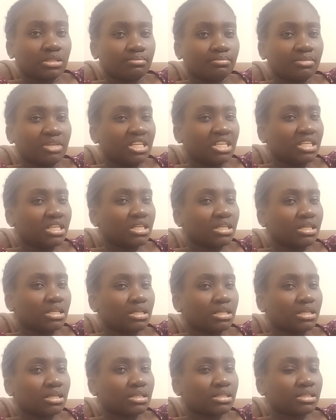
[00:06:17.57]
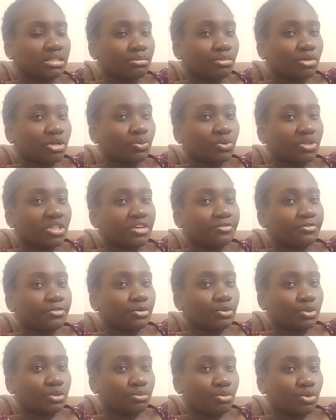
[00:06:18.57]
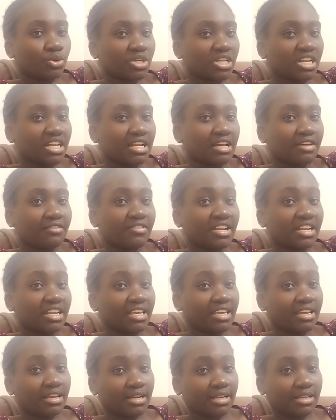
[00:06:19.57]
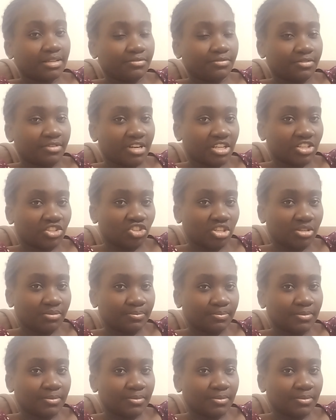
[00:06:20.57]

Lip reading: meaning someone with a fused bone, can have an hairline fracture